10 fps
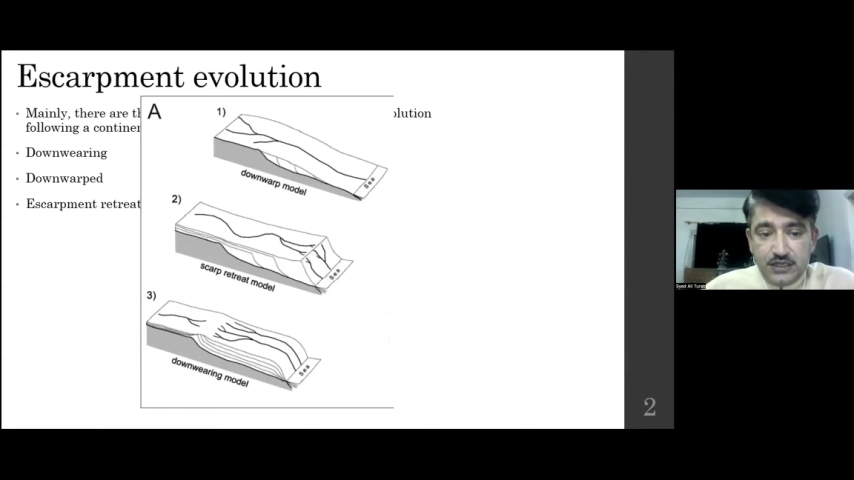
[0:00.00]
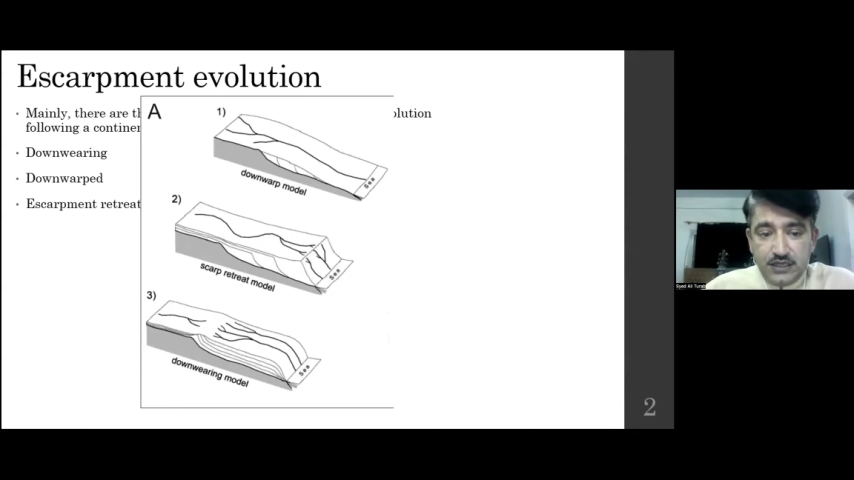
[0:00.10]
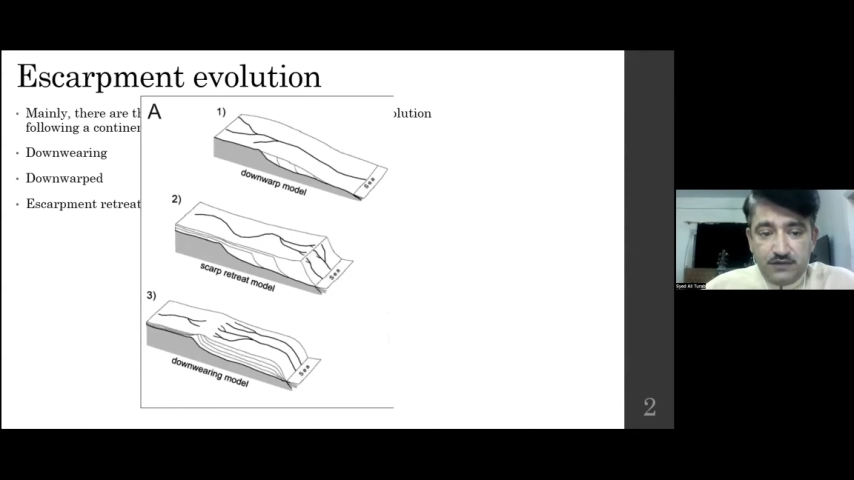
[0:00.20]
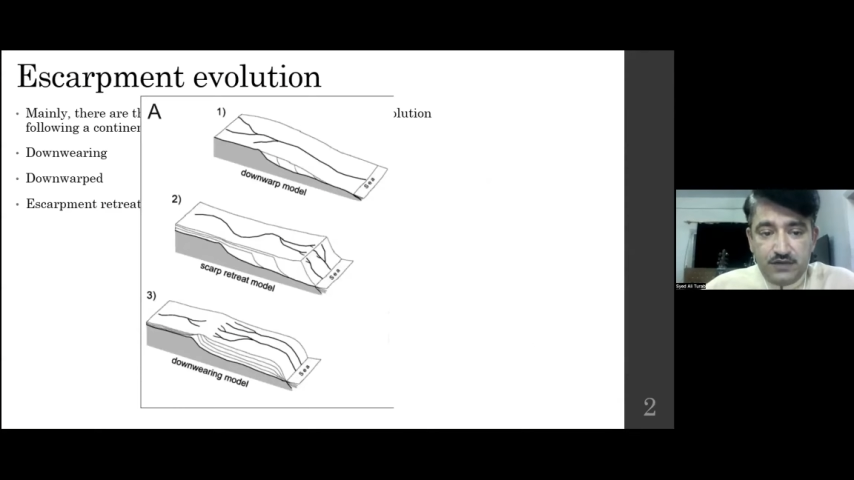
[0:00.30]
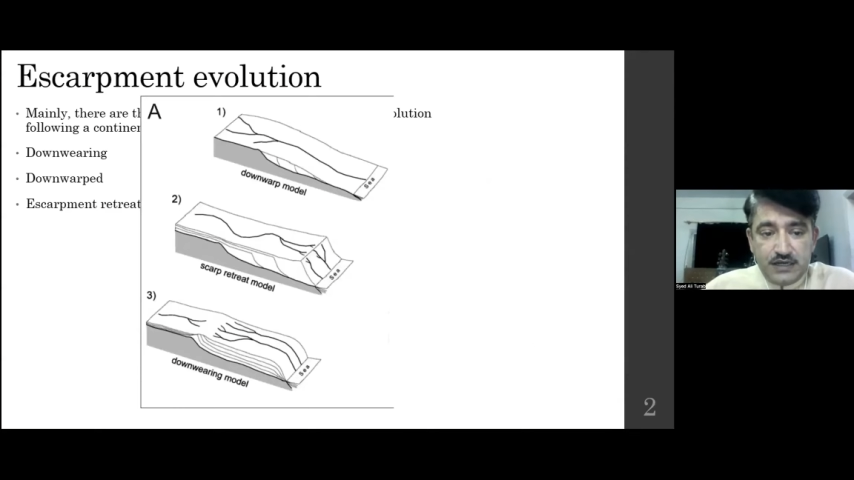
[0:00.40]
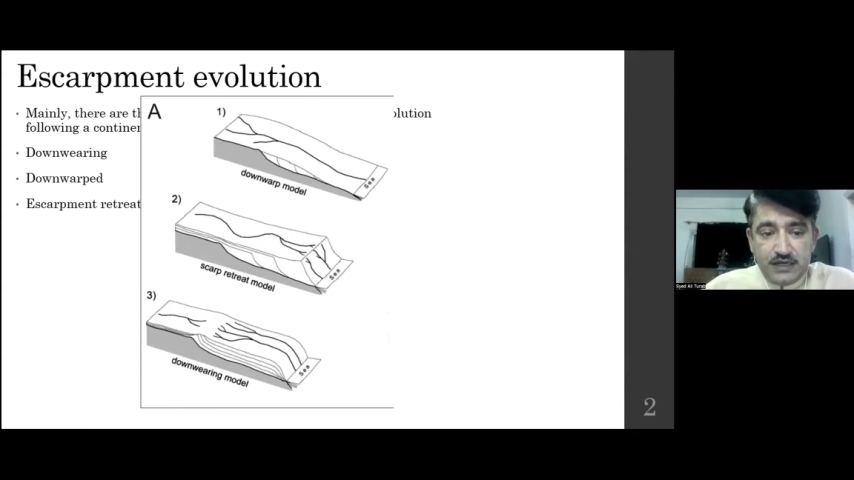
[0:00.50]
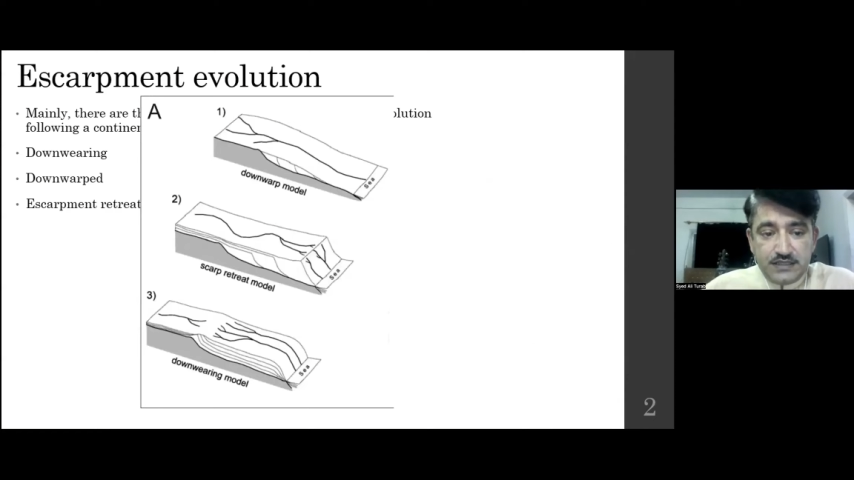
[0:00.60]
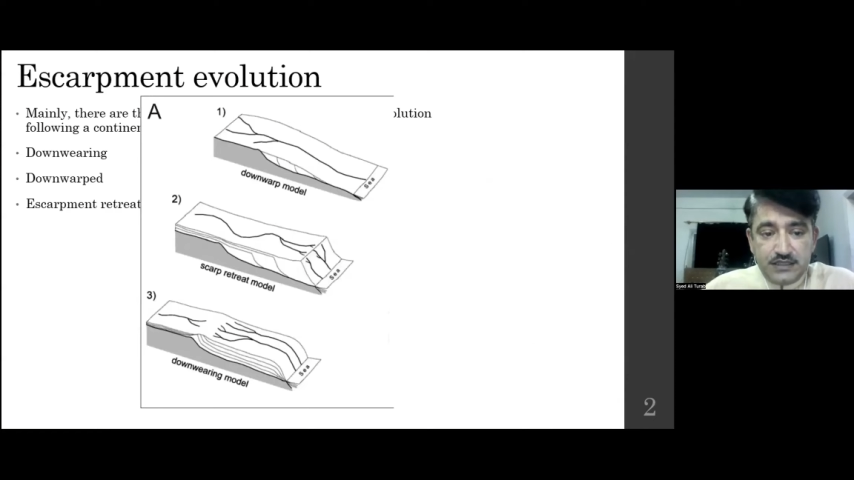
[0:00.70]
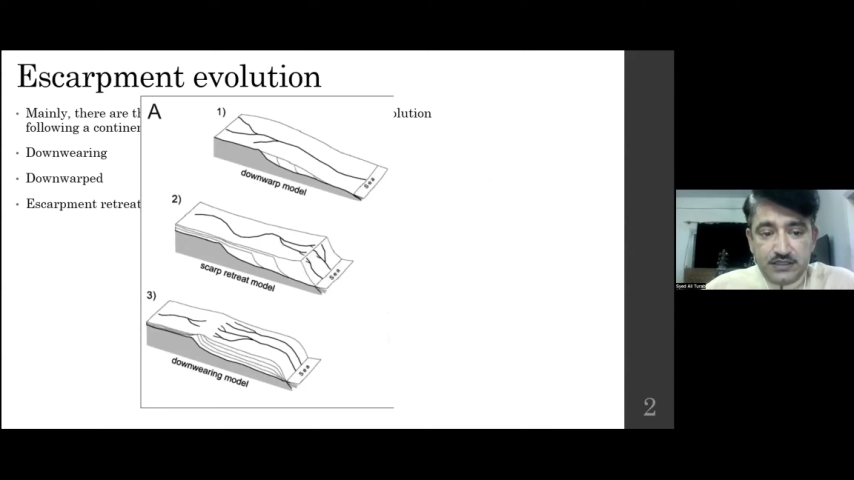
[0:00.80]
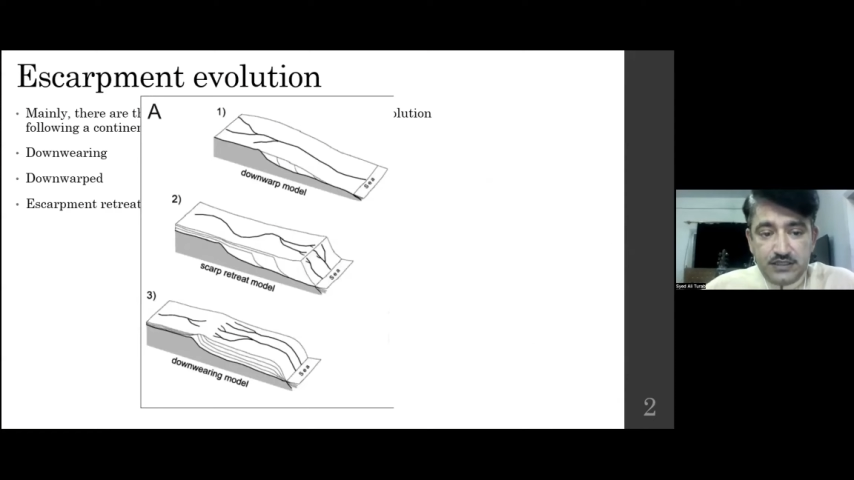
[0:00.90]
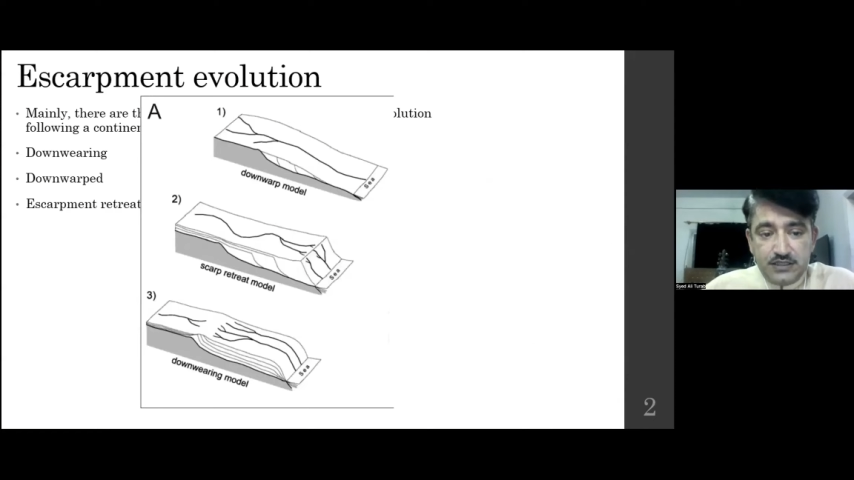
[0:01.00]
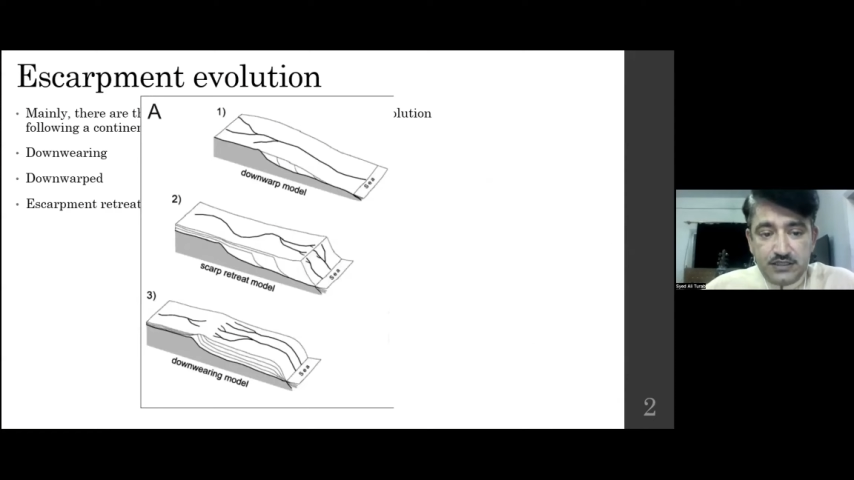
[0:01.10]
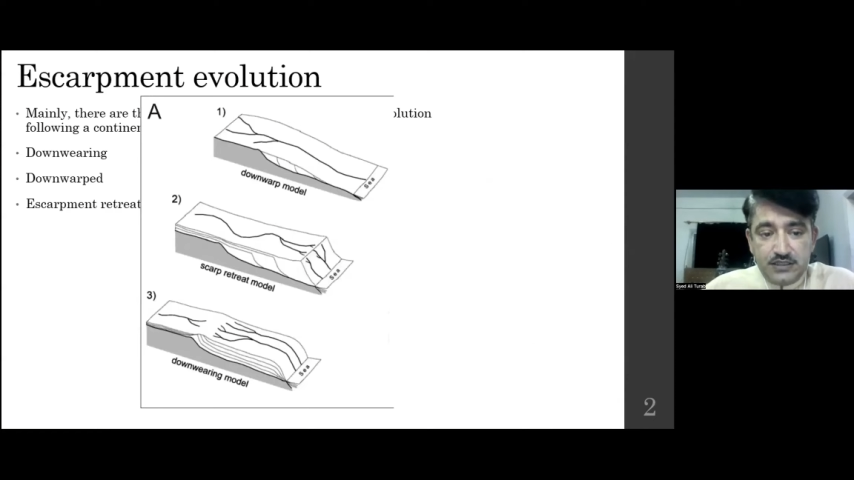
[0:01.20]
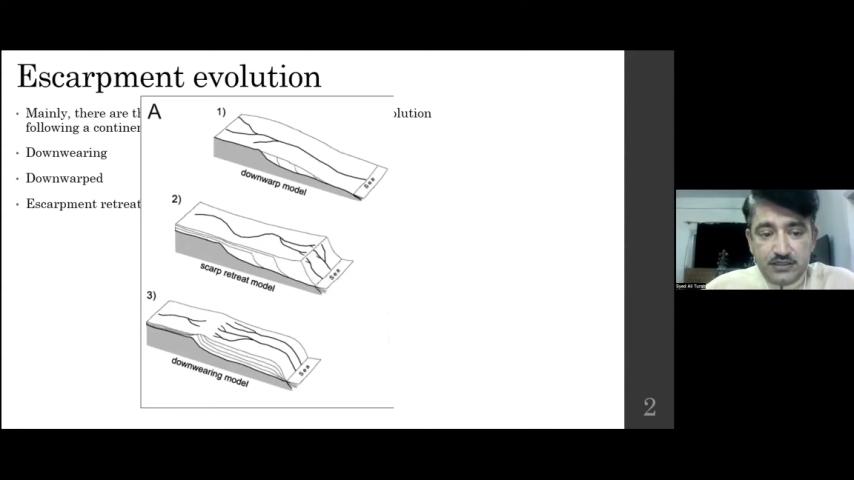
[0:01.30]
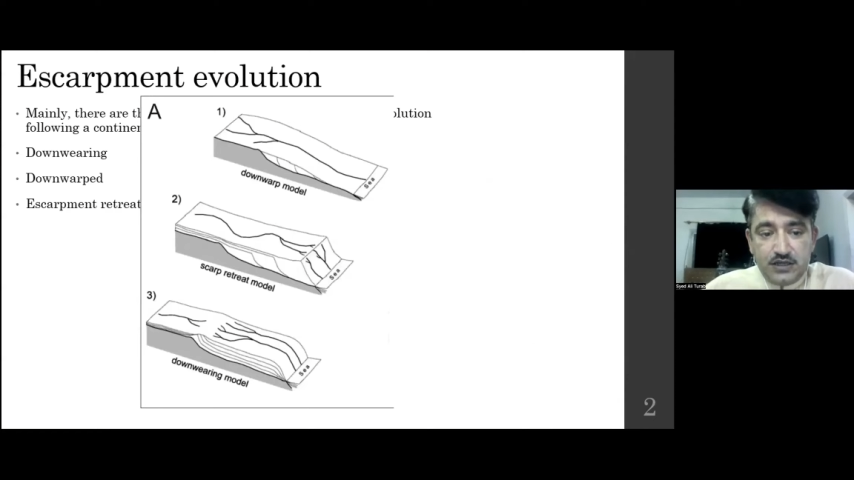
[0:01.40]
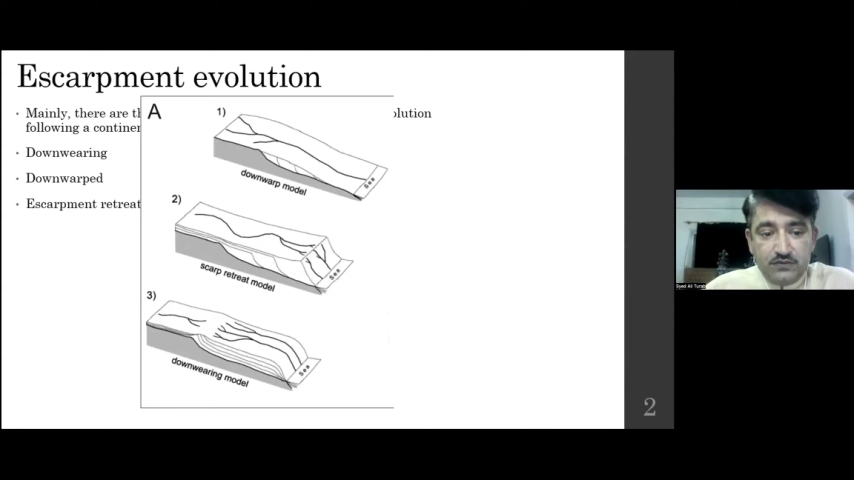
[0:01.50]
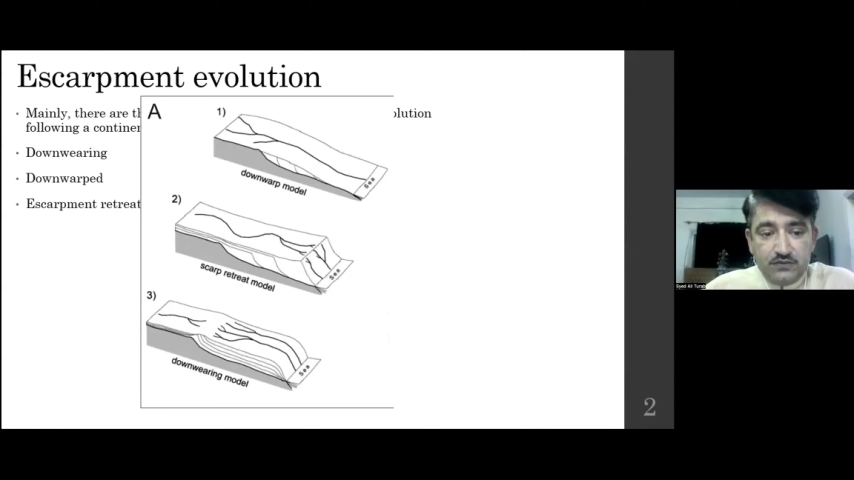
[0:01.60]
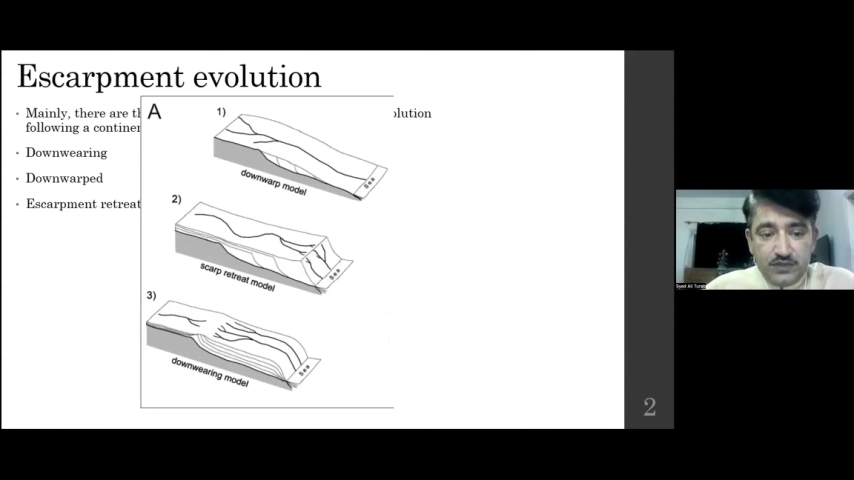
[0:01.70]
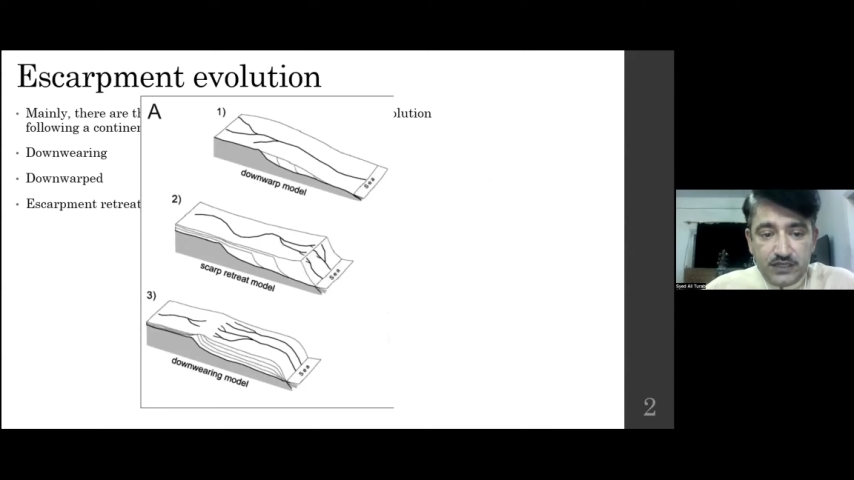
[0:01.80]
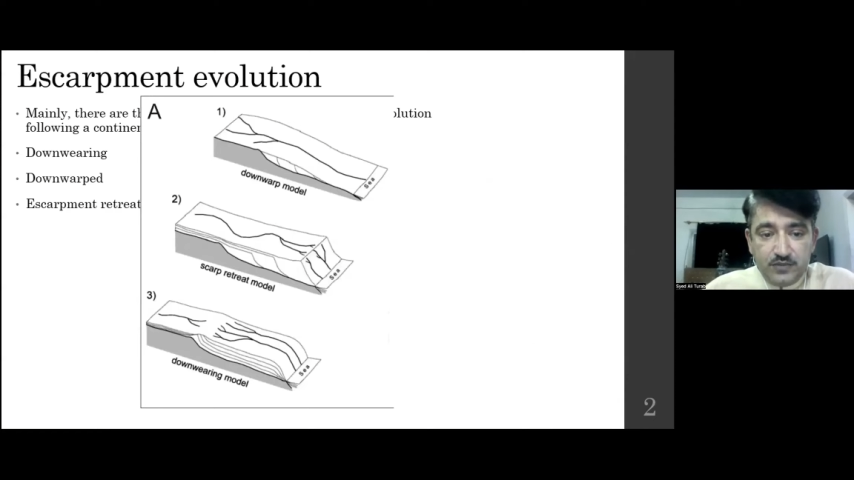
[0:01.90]
Whereas in the
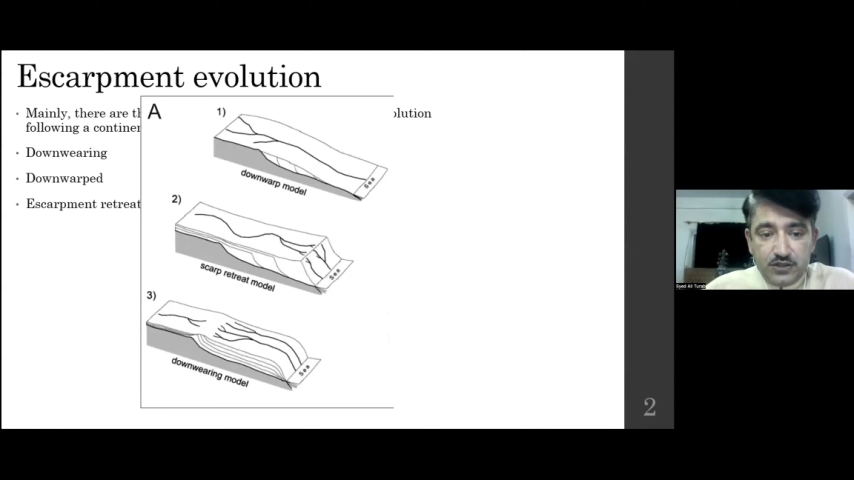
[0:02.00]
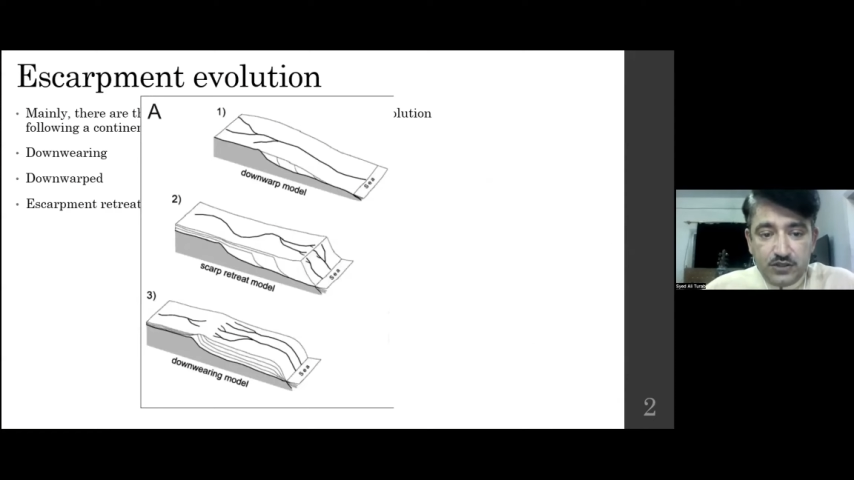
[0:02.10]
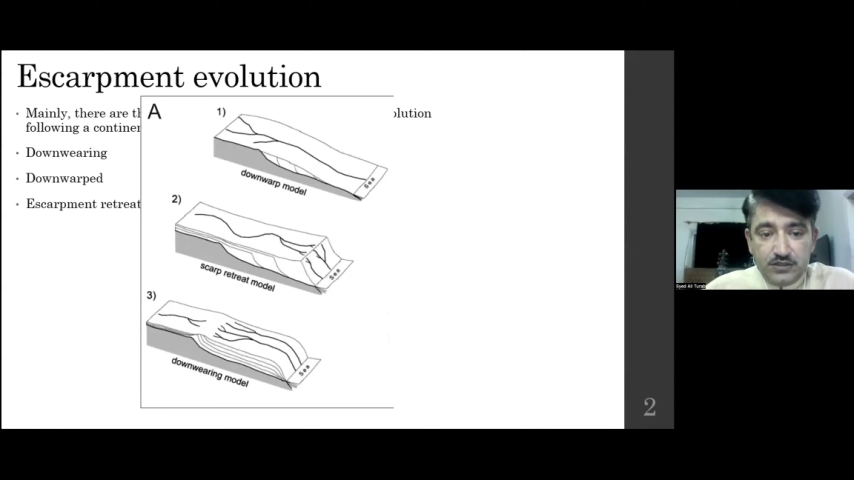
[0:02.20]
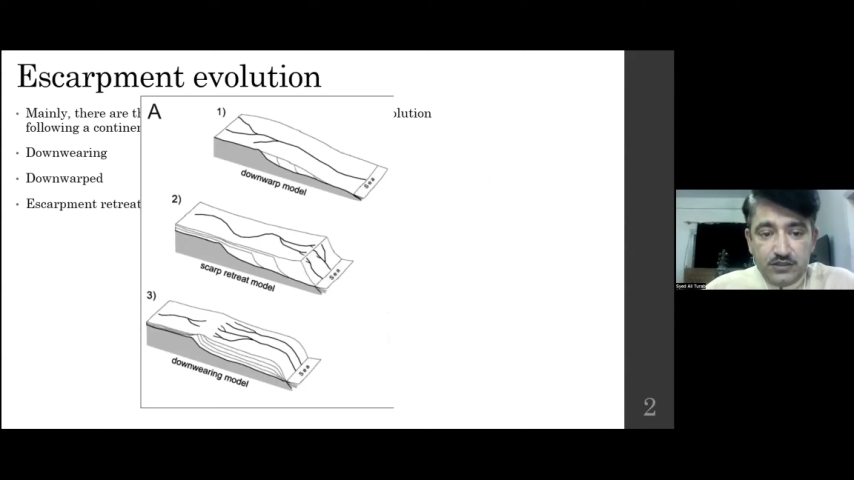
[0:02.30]
down-wearing model,